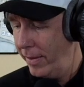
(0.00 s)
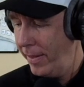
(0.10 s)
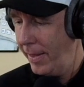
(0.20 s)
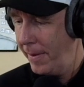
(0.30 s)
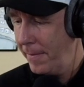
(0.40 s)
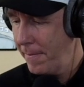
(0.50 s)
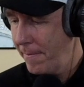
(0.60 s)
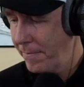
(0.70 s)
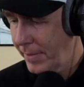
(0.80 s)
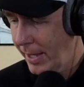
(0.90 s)
Cuts
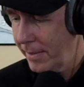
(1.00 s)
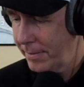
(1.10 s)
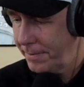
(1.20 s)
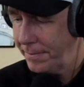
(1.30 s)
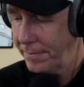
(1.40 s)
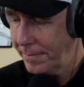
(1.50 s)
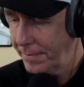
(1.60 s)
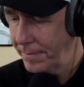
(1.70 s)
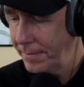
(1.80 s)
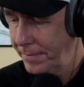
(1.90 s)
from falling
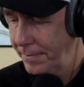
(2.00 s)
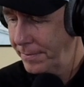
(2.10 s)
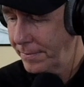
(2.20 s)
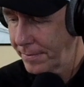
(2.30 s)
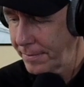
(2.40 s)
down.